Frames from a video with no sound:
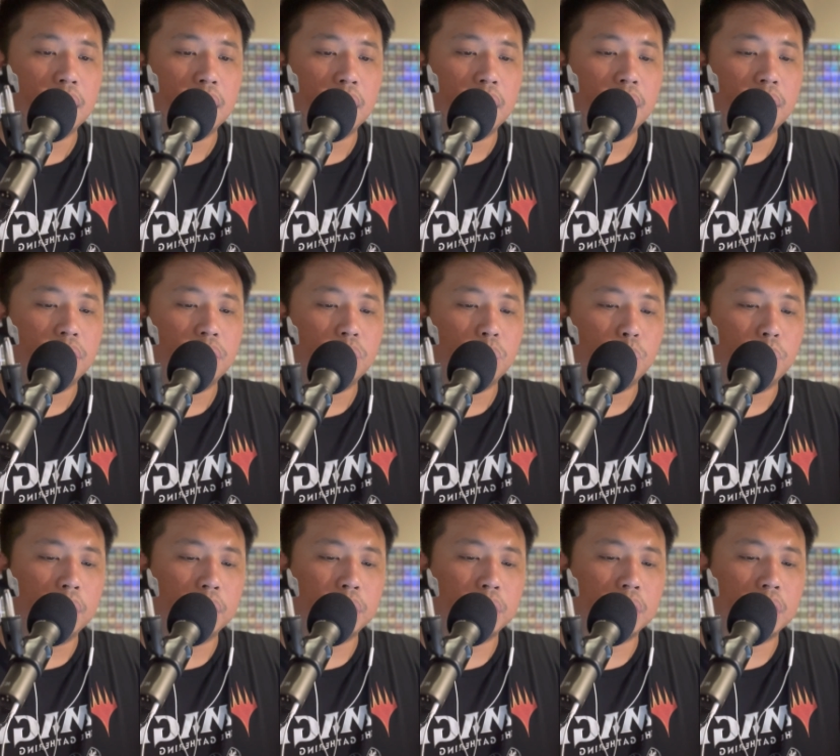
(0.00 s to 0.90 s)

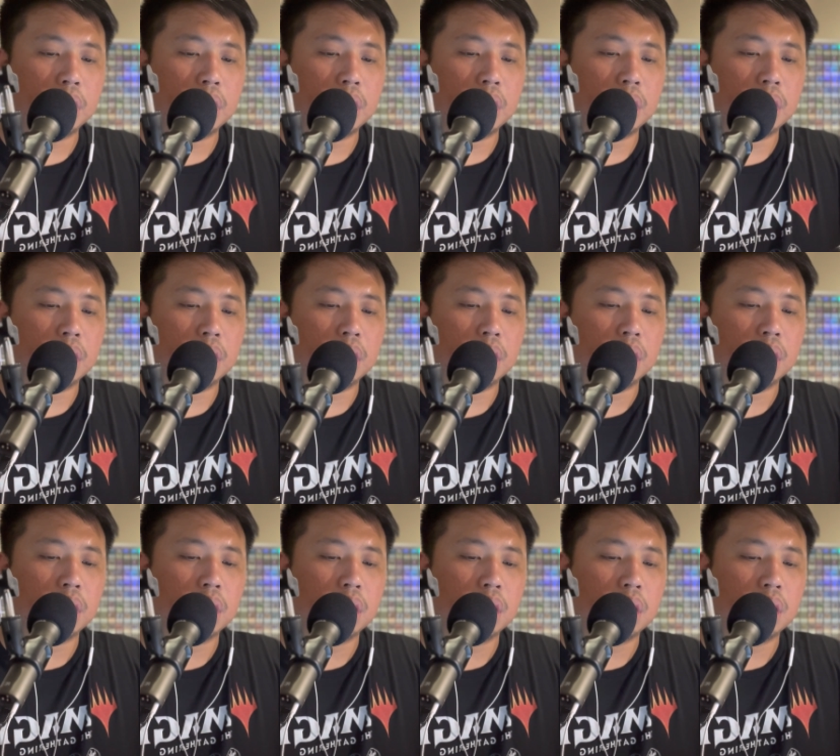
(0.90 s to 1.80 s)
Intuition.
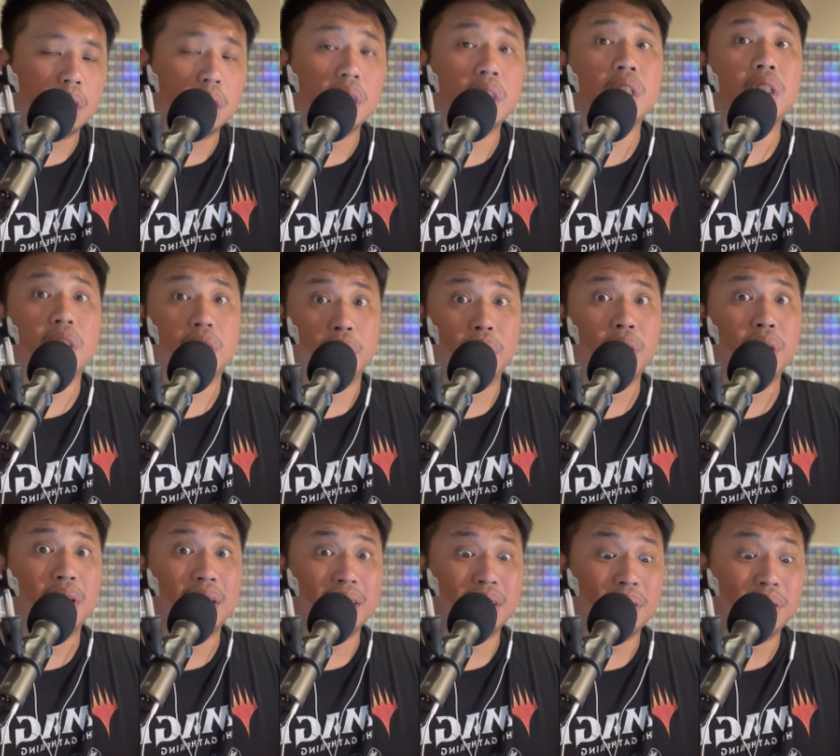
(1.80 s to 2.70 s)
You
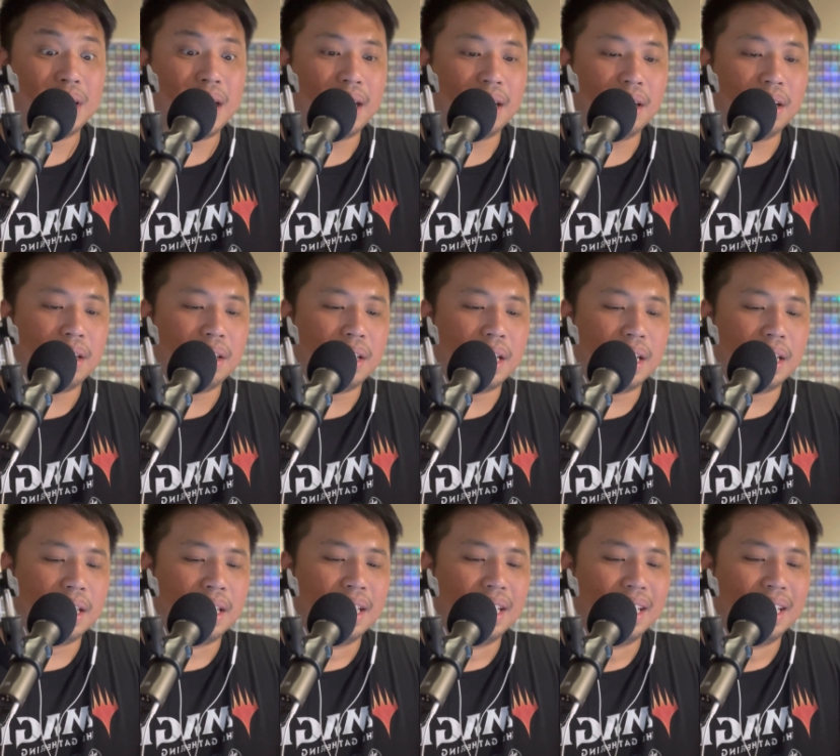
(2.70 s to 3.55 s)
guys know that card, right?